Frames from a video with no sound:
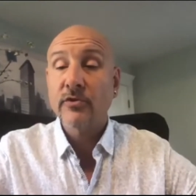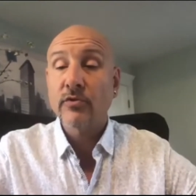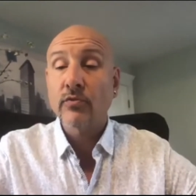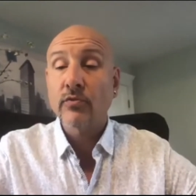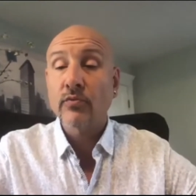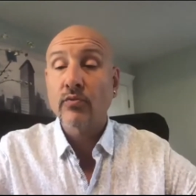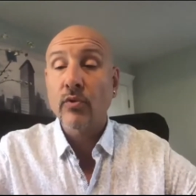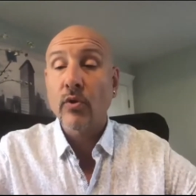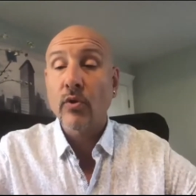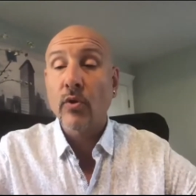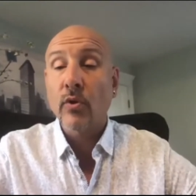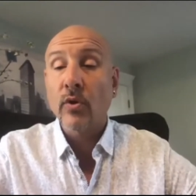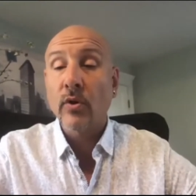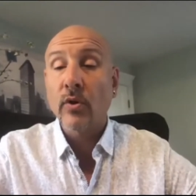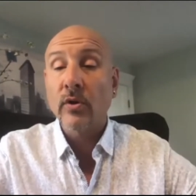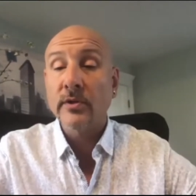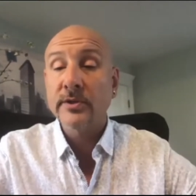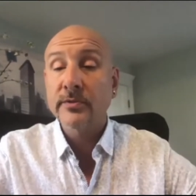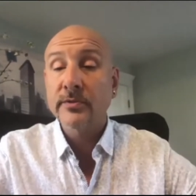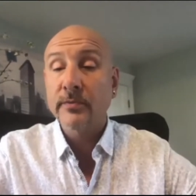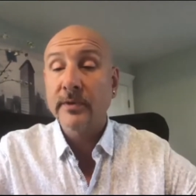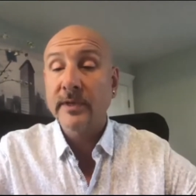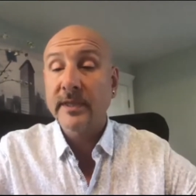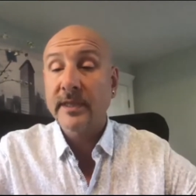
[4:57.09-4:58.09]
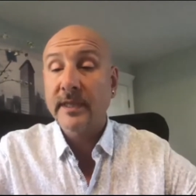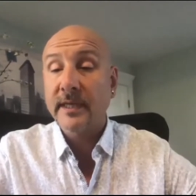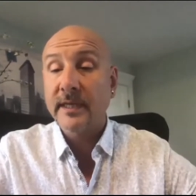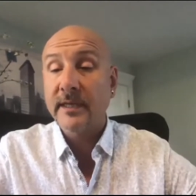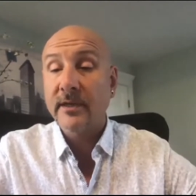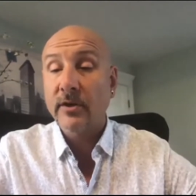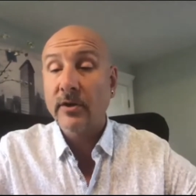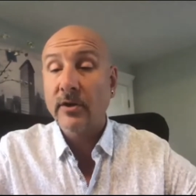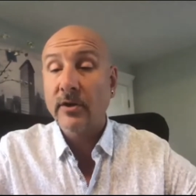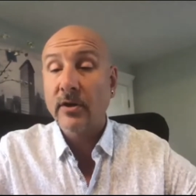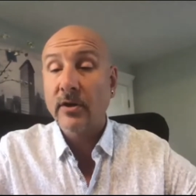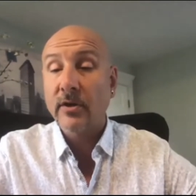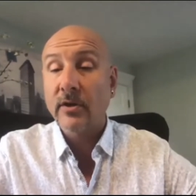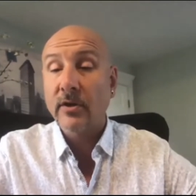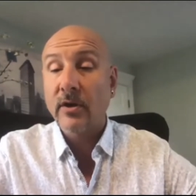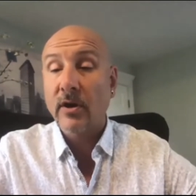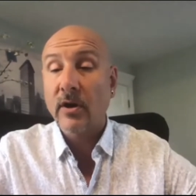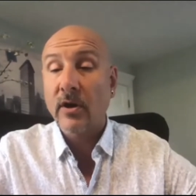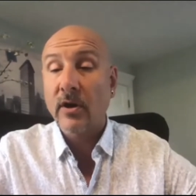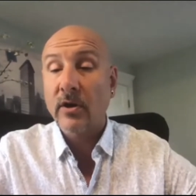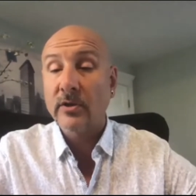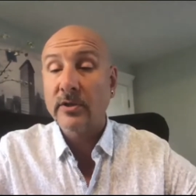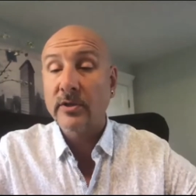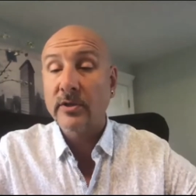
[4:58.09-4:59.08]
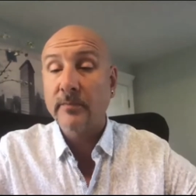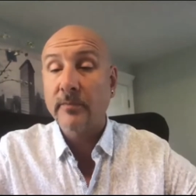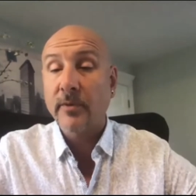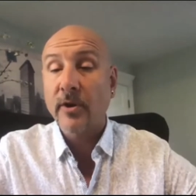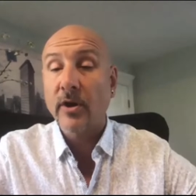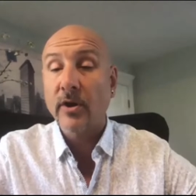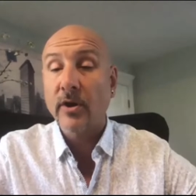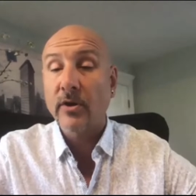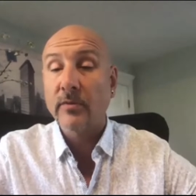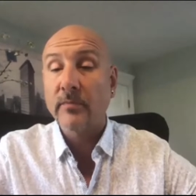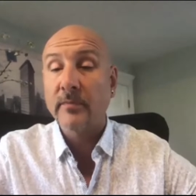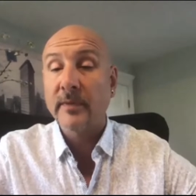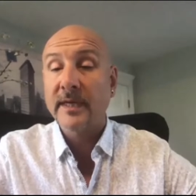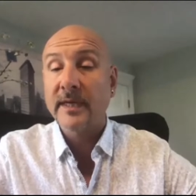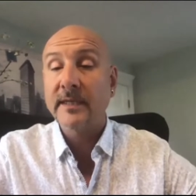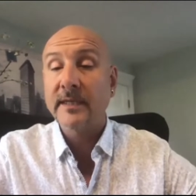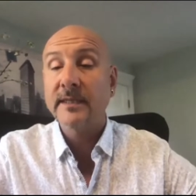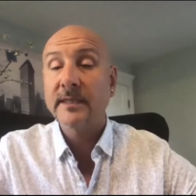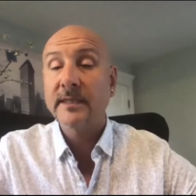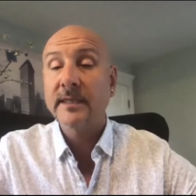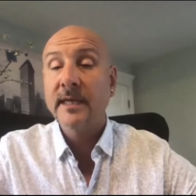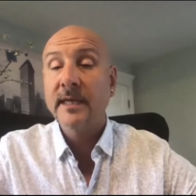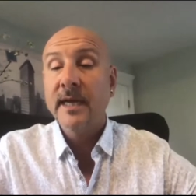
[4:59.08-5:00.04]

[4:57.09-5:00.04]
roles within our our department